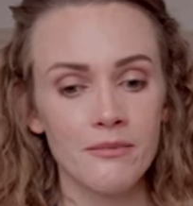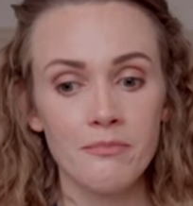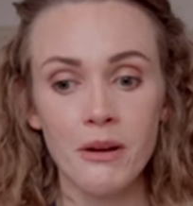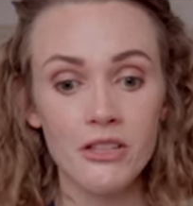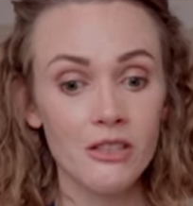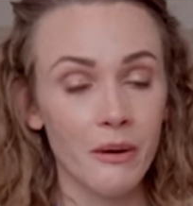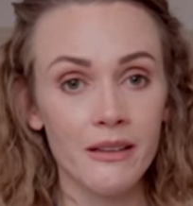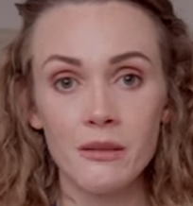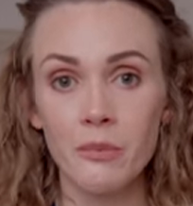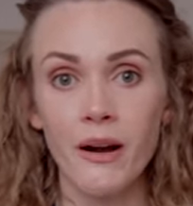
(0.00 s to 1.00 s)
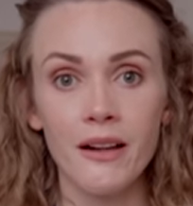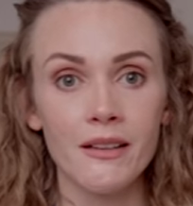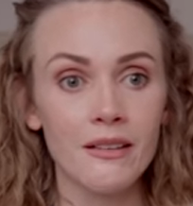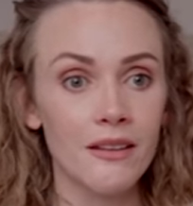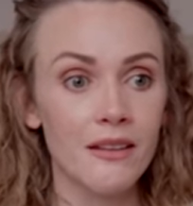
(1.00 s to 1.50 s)
much to my
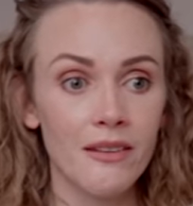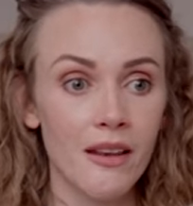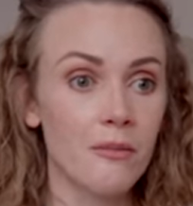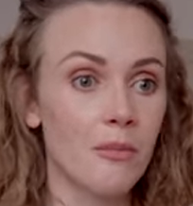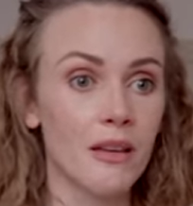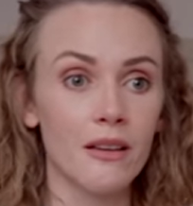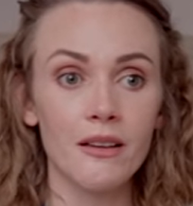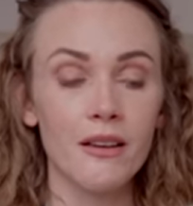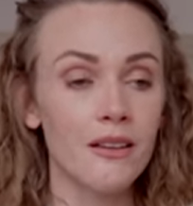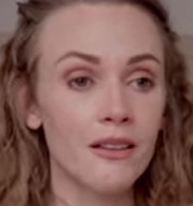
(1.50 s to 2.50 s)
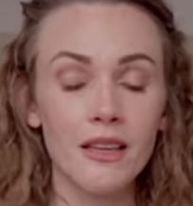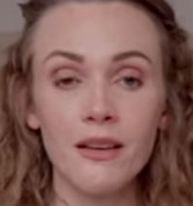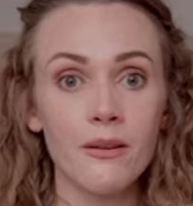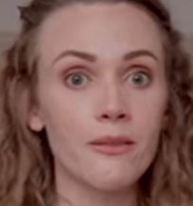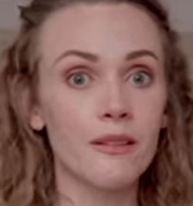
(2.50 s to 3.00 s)
surprise, sent me
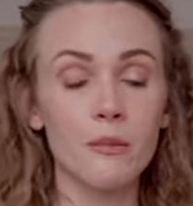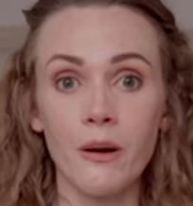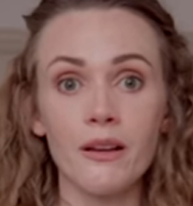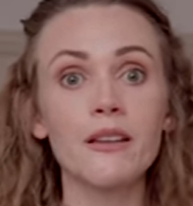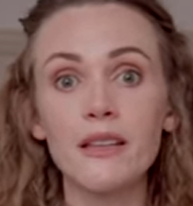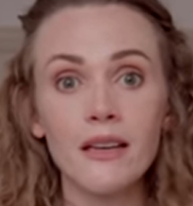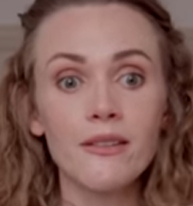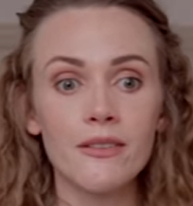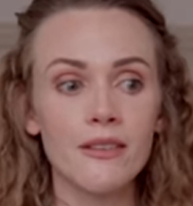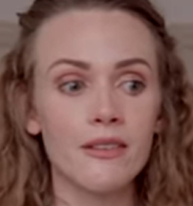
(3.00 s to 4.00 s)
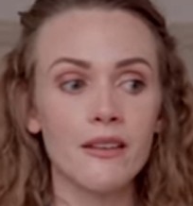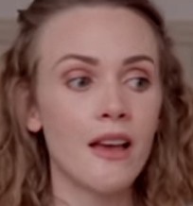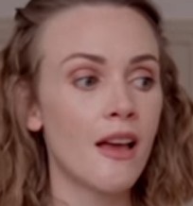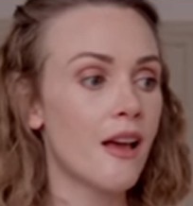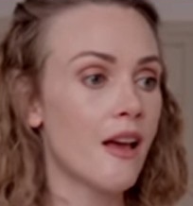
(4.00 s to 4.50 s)
gifts upon gifts.
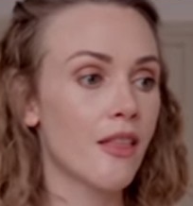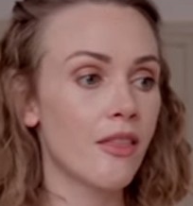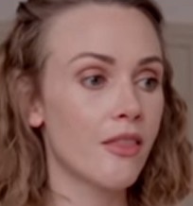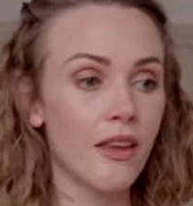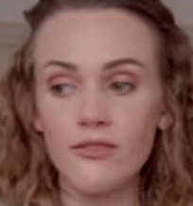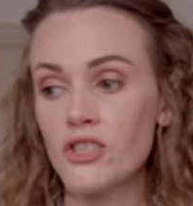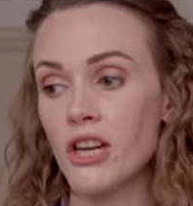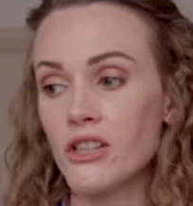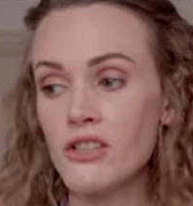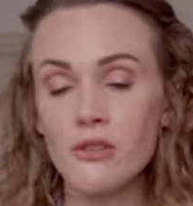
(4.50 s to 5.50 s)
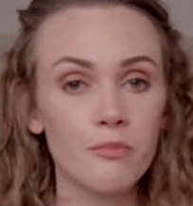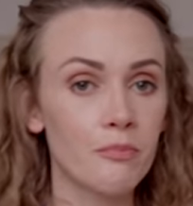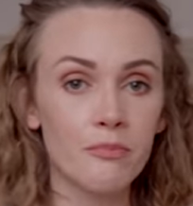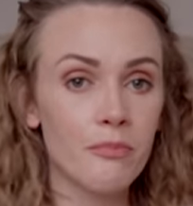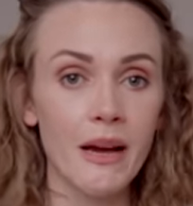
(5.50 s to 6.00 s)
They've changed
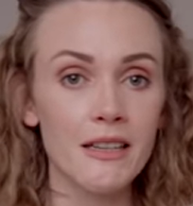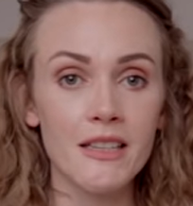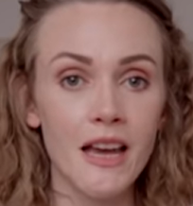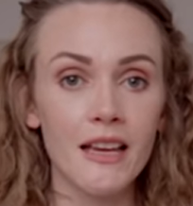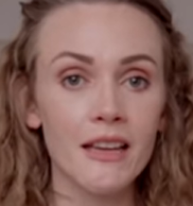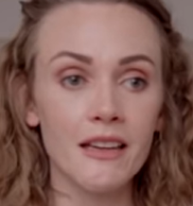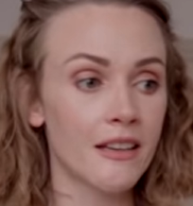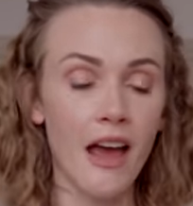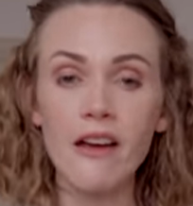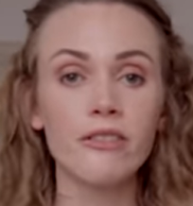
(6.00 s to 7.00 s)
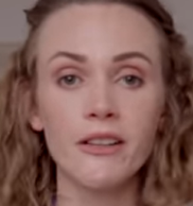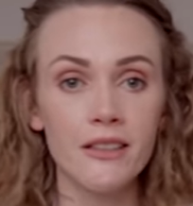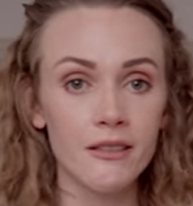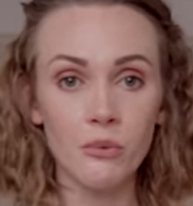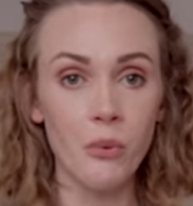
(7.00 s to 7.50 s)
my day in
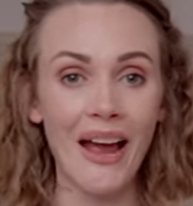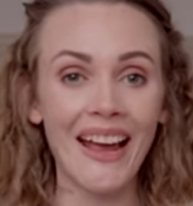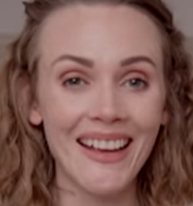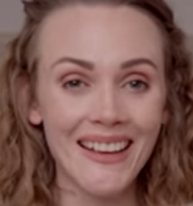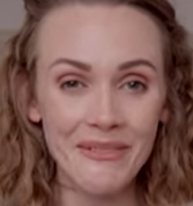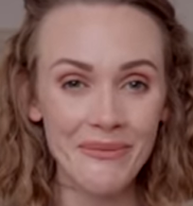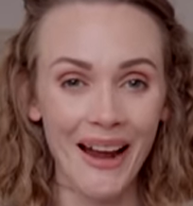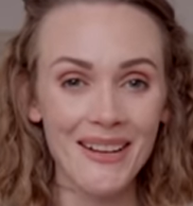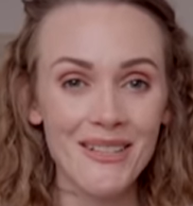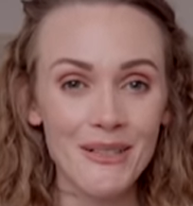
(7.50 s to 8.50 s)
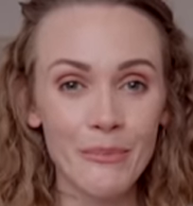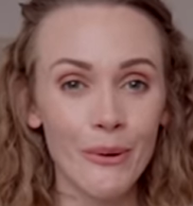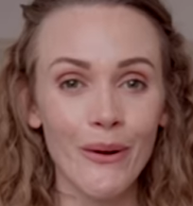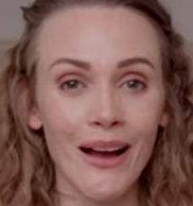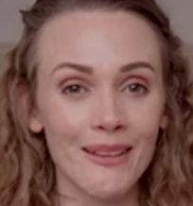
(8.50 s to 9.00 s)
every way
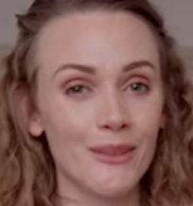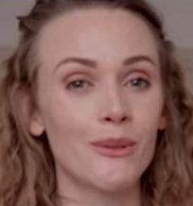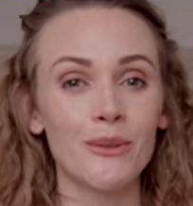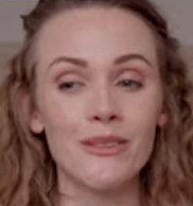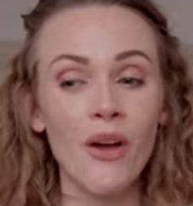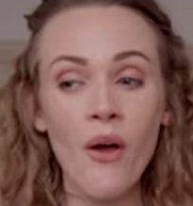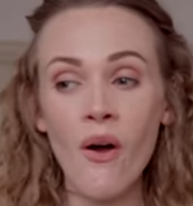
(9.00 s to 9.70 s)
imaginable. I use